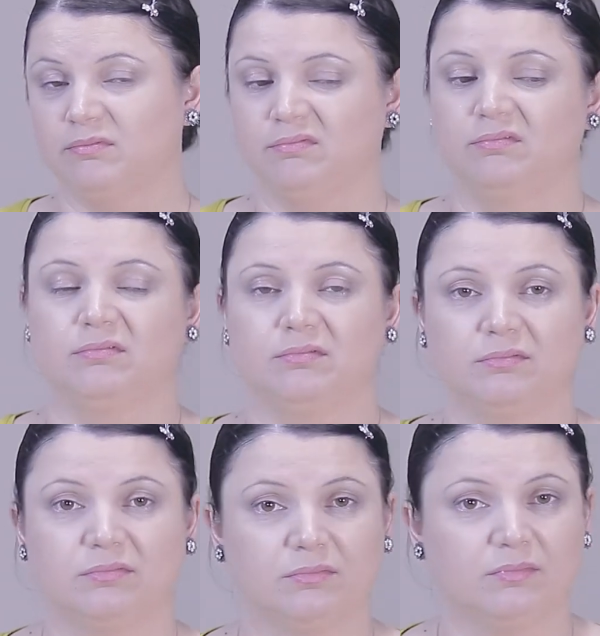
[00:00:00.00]

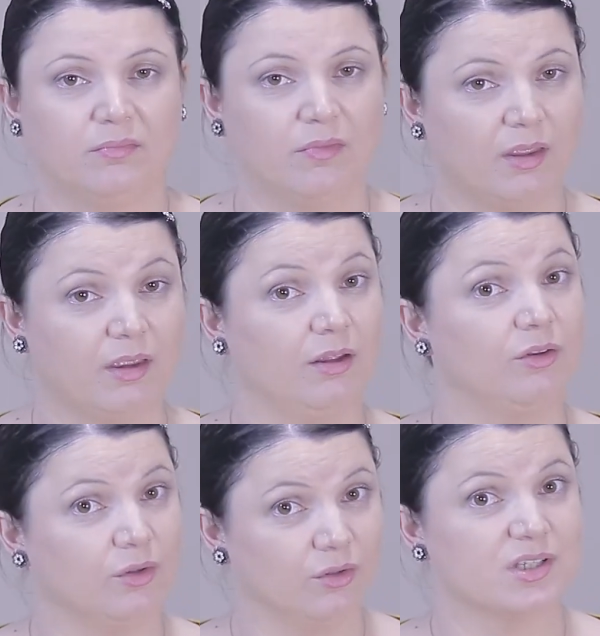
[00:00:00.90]

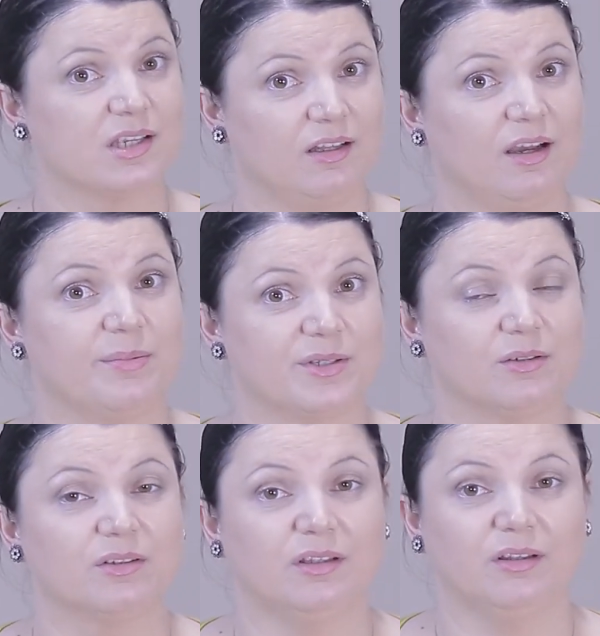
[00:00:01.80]
Do you see the
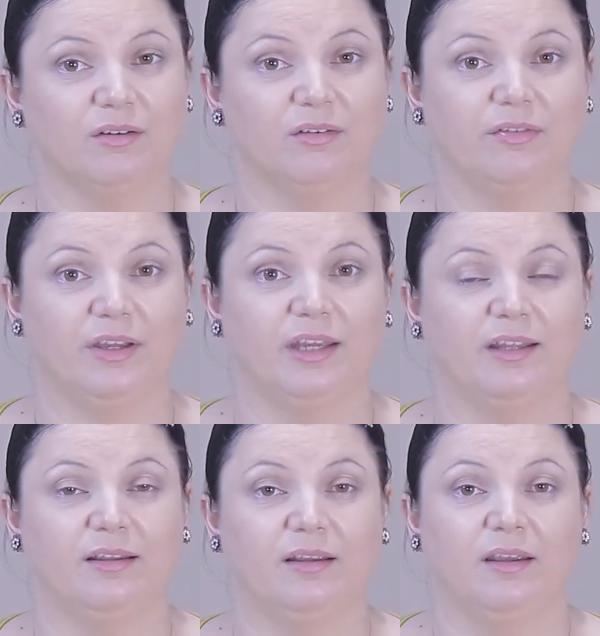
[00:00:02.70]
absurdity of it?